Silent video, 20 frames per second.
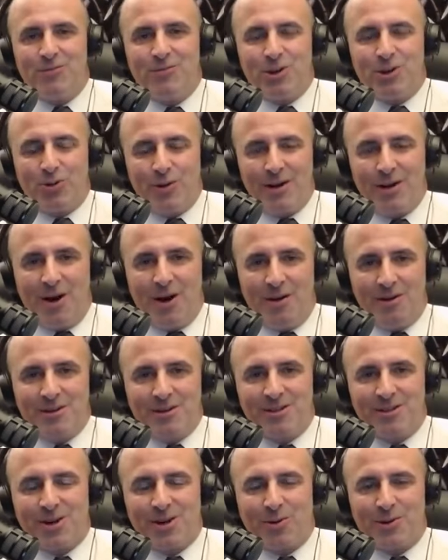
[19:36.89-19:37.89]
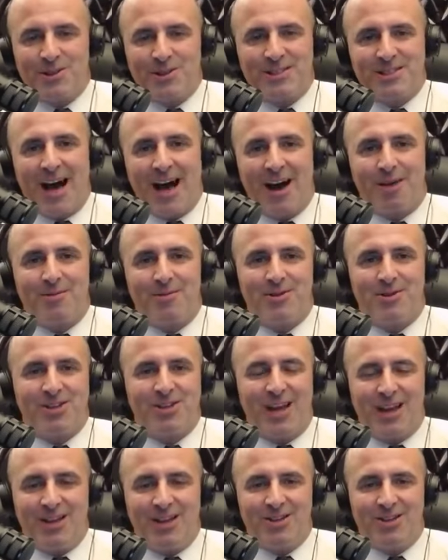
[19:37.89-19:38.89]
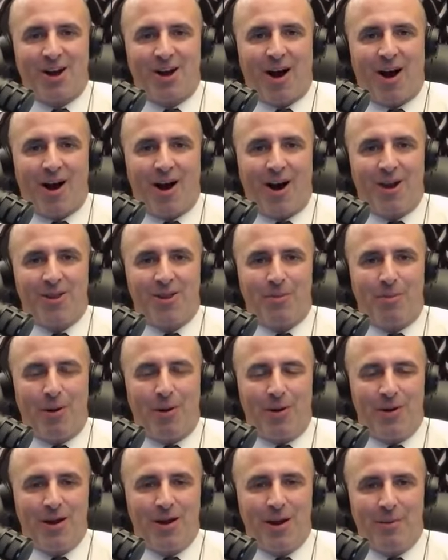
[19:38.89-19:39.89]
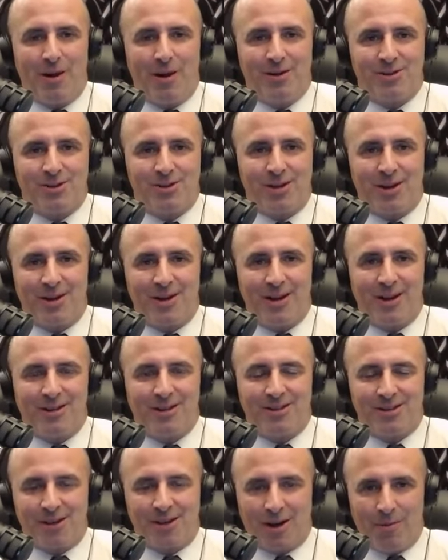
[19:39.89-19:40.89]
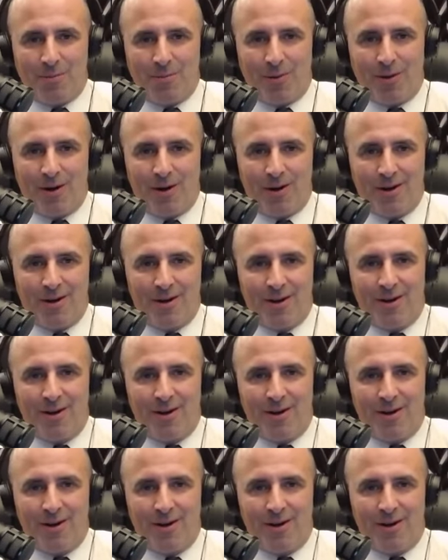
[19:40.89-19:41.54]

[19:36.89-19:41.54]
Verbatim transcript: Did we notice there was not a Mercedes car on the podium on Sunday in Singapore?